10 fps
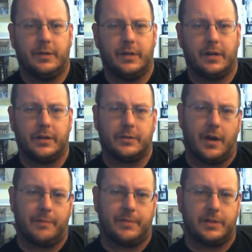I'll go
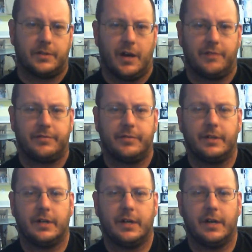top this off,
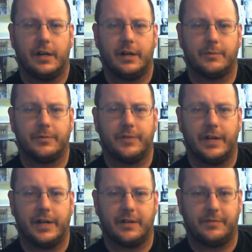and we'll
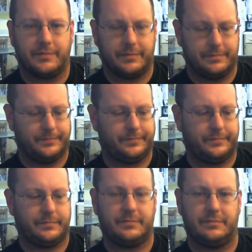find out if
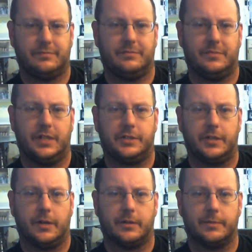it's
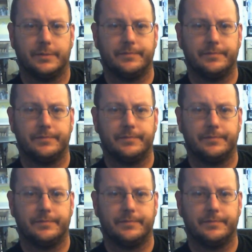chuggable.